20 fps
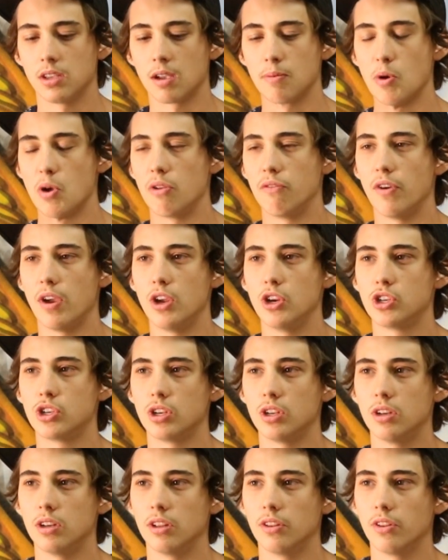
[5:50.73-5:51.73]
like
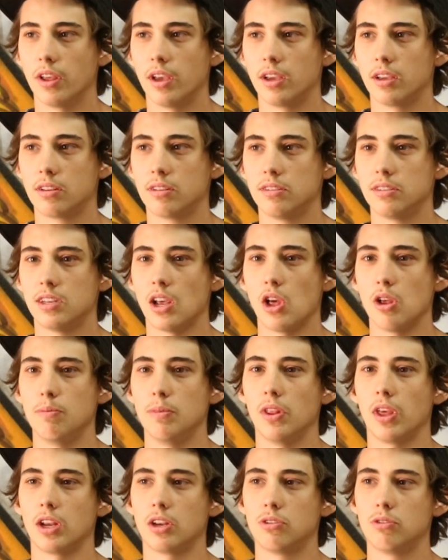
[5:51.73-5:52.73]
motivation and like telling
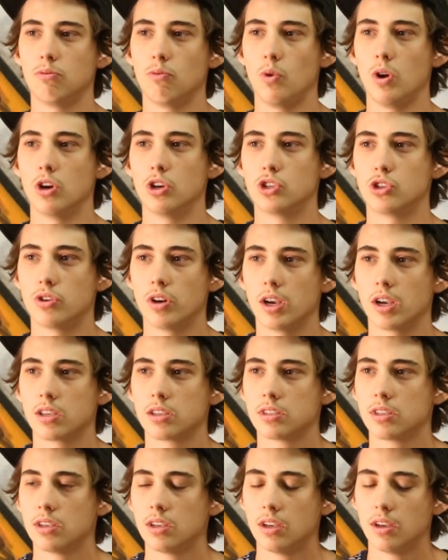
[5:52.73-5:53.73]
me like weird
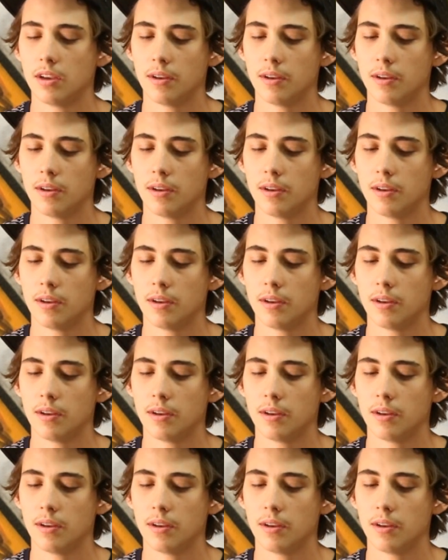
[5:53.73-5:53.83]
tricks.